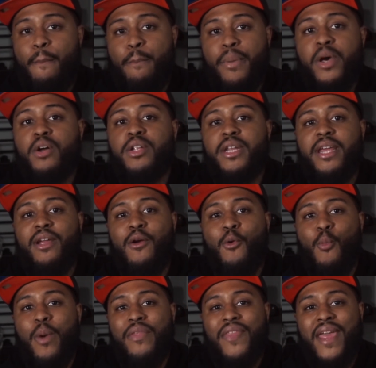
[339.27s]

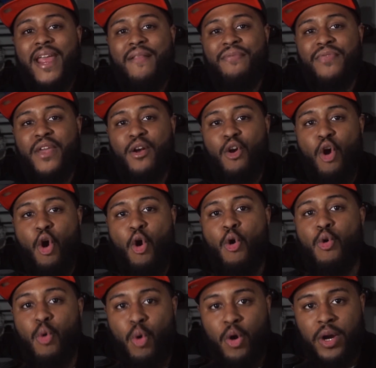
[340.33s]
building within their
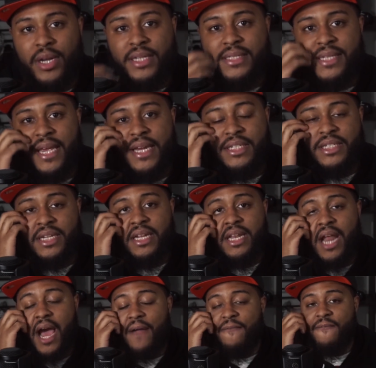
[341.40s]
own organization and
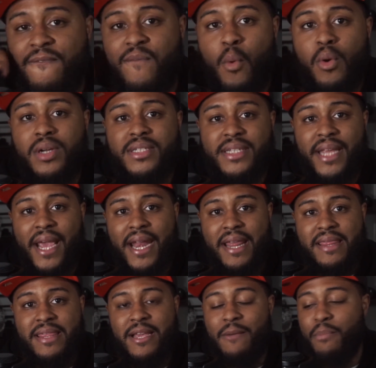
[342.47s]
not forcing
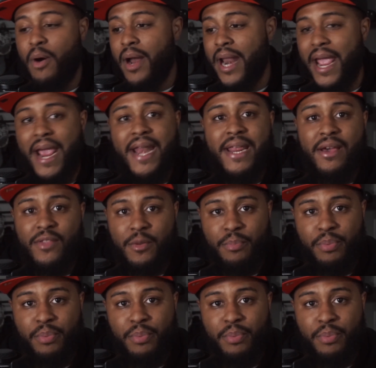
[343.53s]
anything upon any other